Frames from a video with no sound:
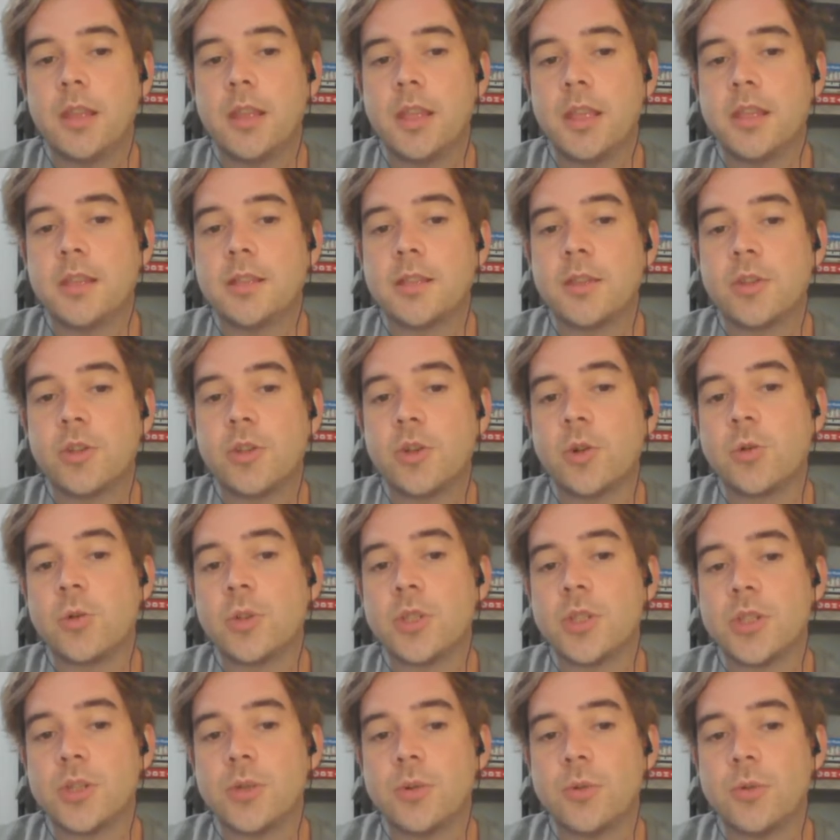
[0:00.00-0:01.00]
these
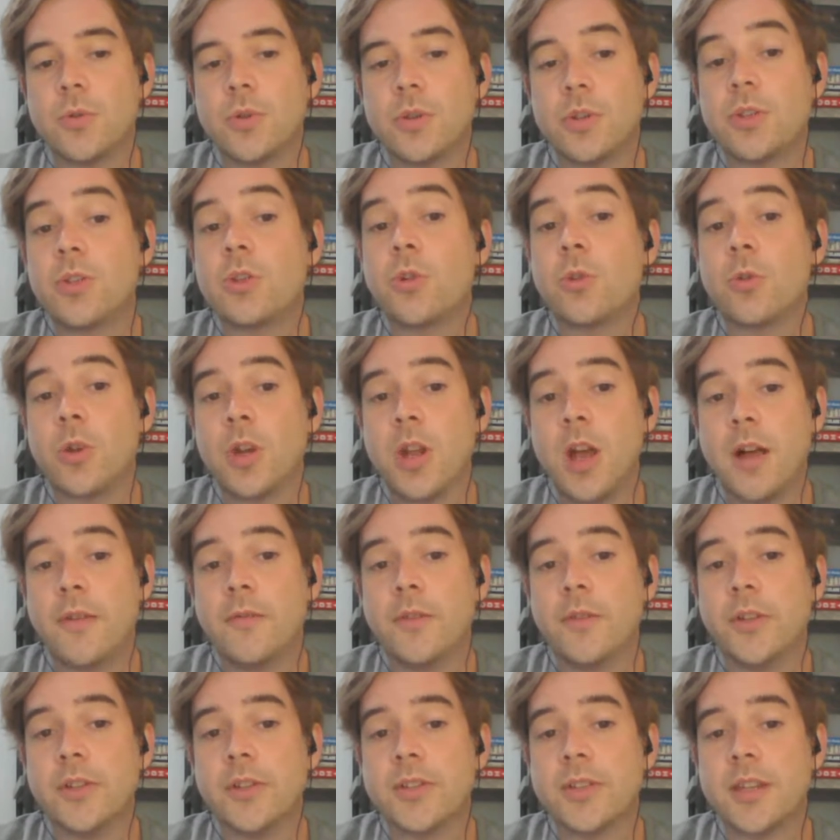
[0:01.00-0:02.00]
short, short
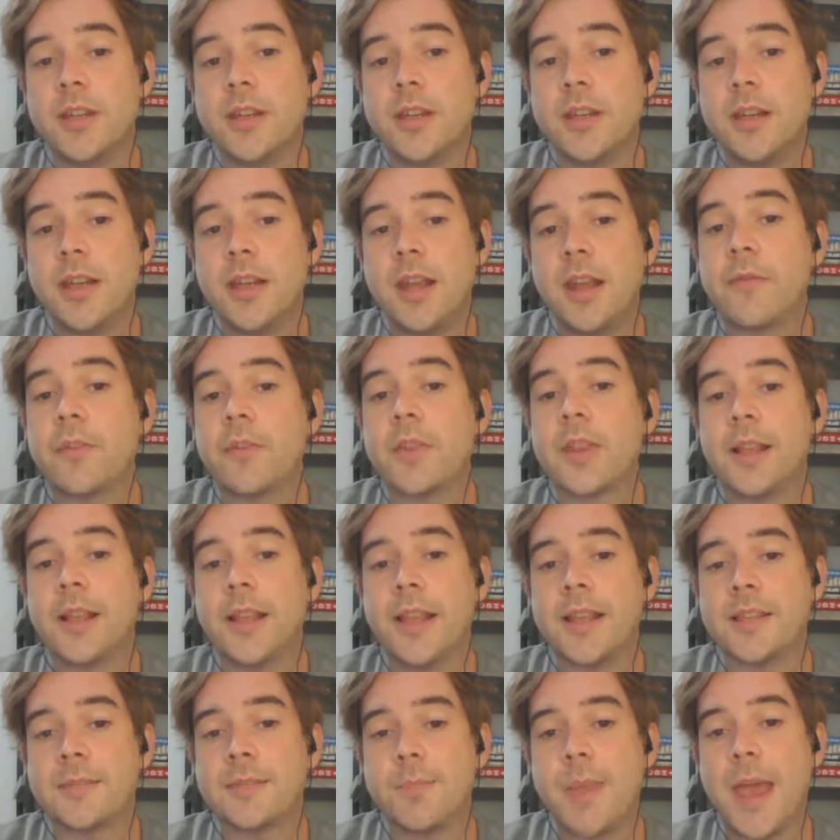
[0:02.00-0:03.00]
novels
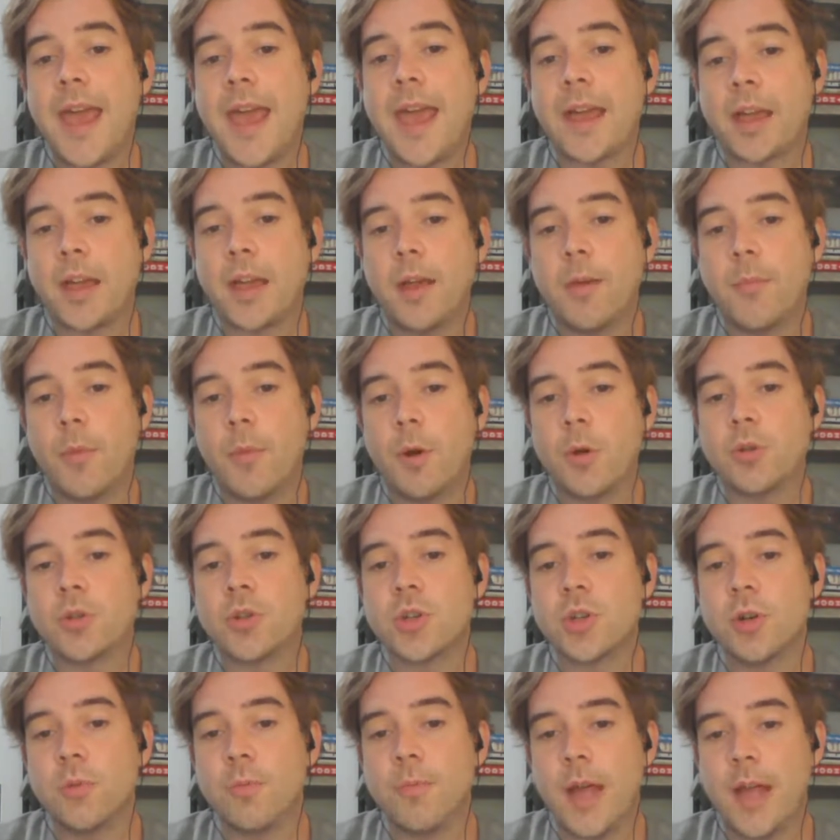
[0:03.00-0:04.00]
nevertheless pack
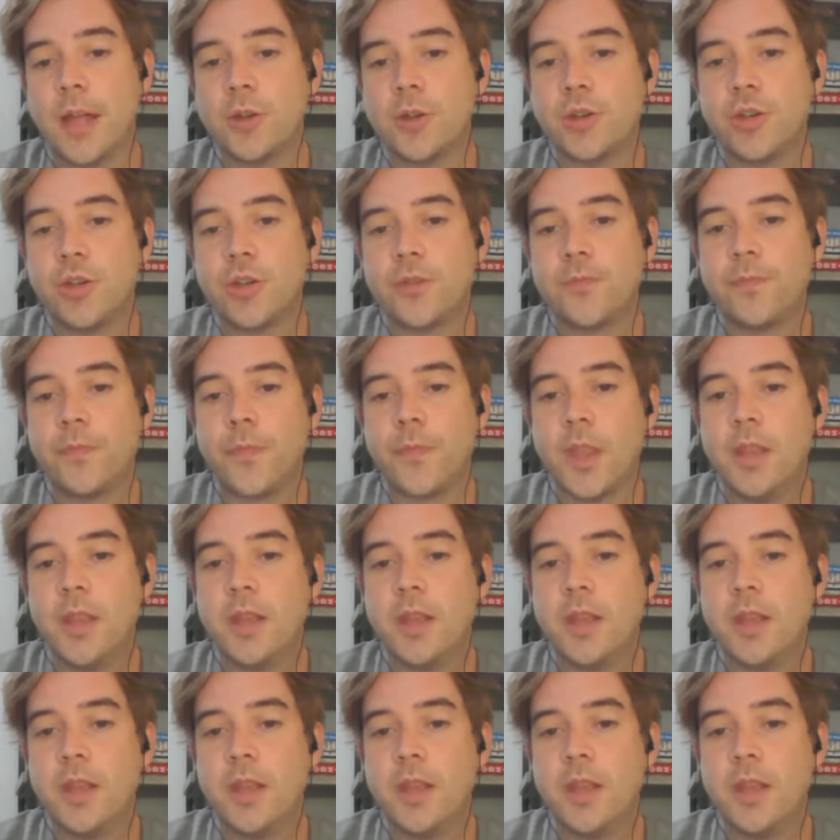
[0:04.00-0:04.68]
emotional punch,